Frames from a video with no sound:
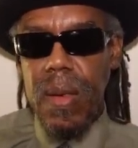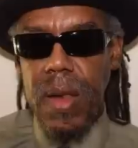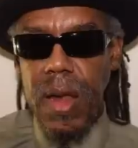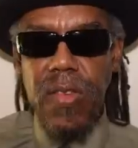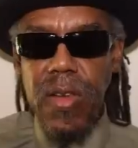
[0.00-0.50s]

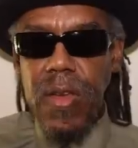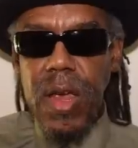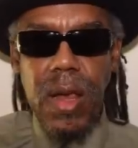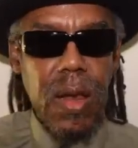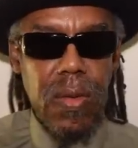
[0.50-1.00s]
these is
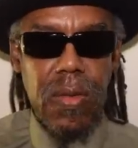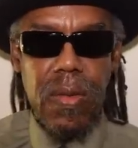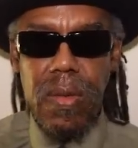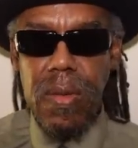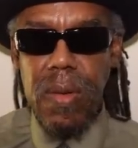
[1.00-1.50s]

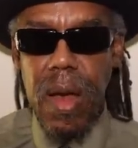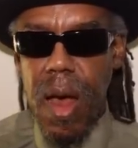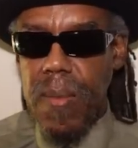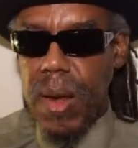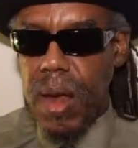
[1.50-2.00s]
killers.
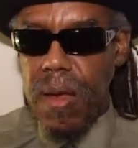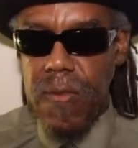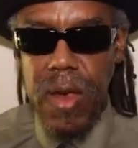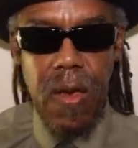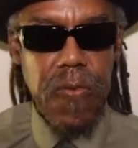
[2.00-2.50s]
Army, Navy,